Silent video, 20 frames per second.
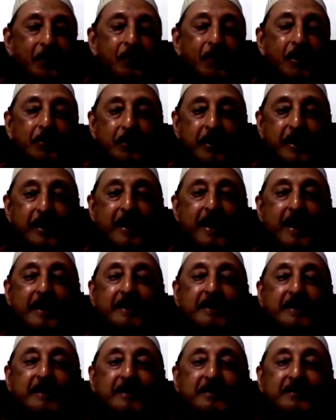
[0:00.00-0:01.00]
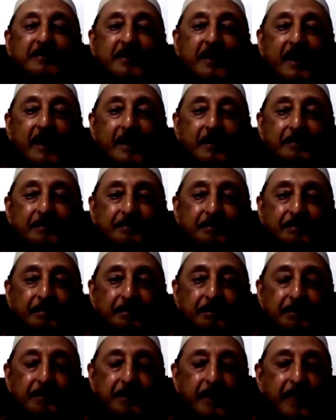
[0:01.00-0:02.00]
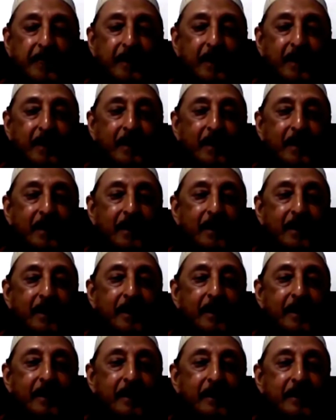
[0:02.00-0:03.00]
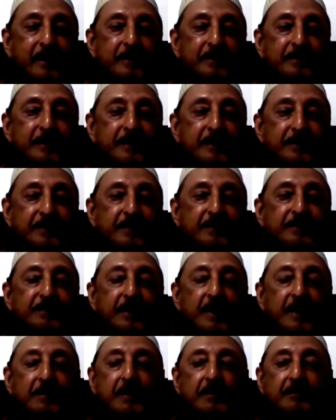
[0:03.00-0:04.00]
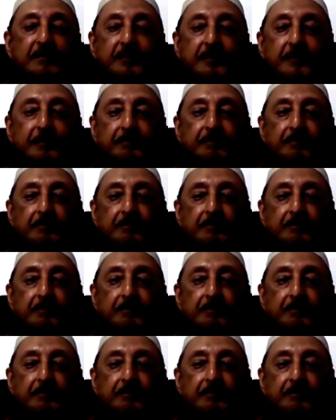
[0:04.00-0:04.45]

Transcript: What we had in Islam is a system of